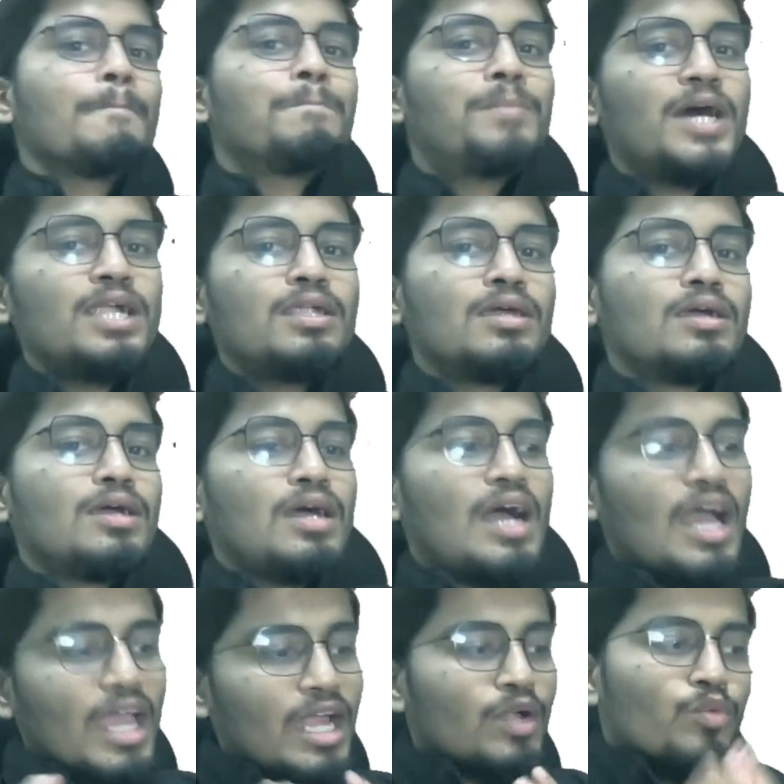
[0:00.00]
but
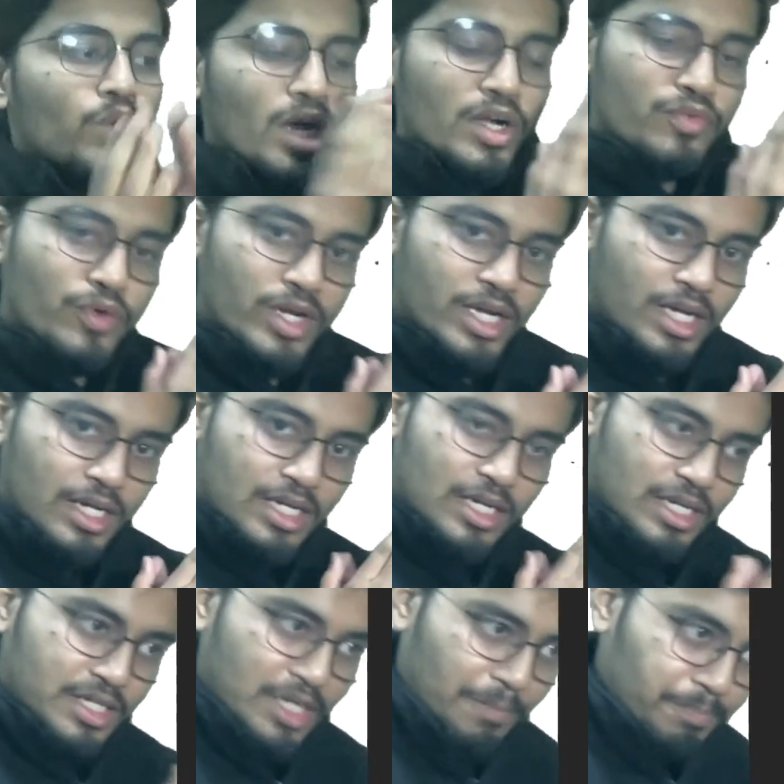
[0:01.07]
I had worked for a
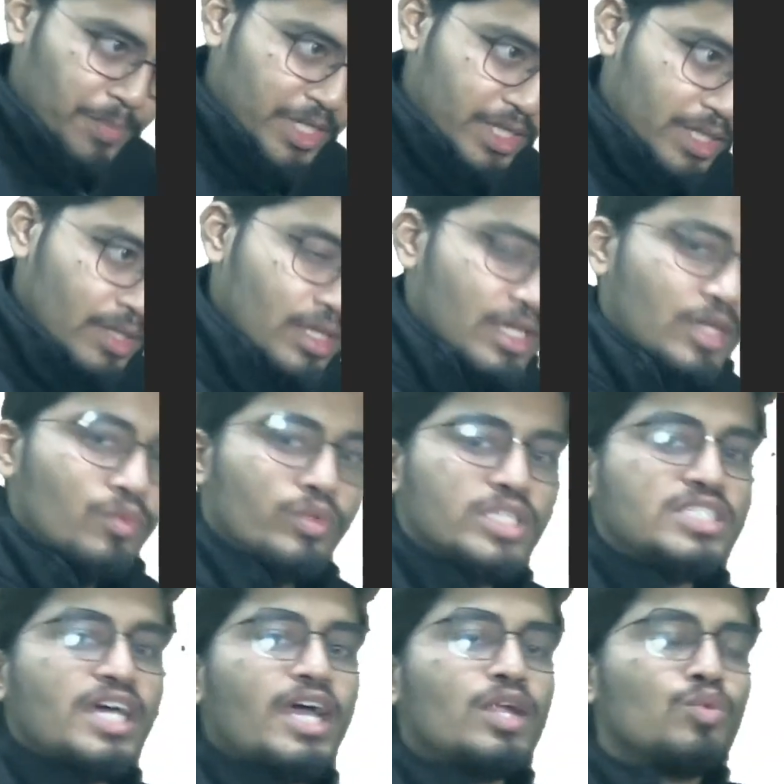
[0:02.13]
company in
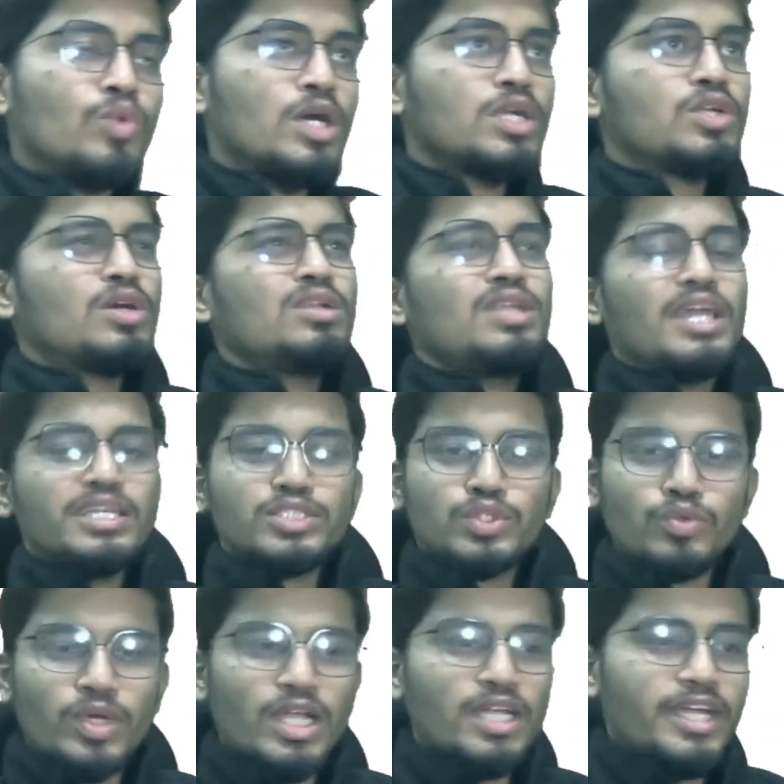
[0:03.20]
which I had worked on
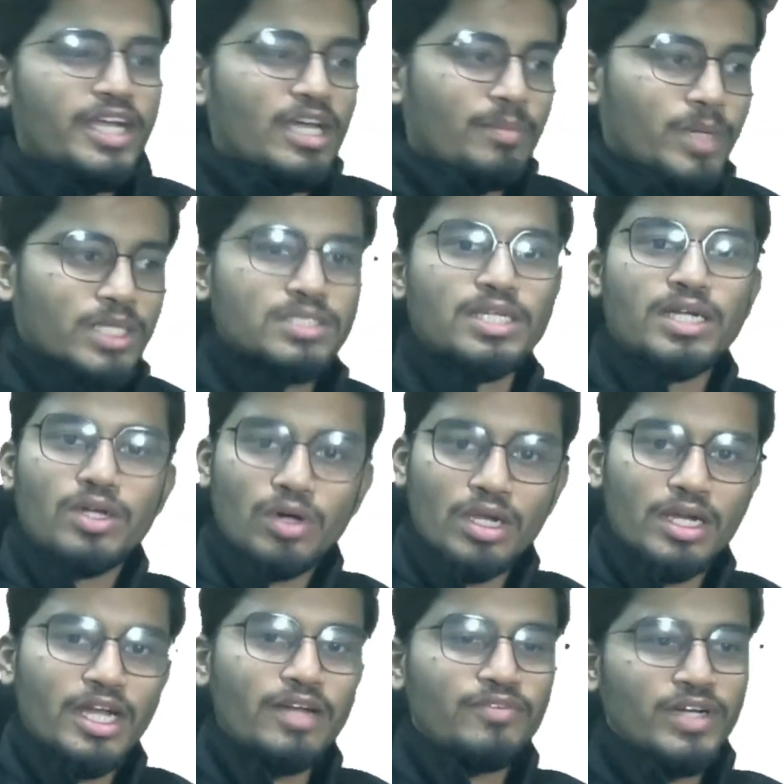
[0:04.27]
SQL database and all, right?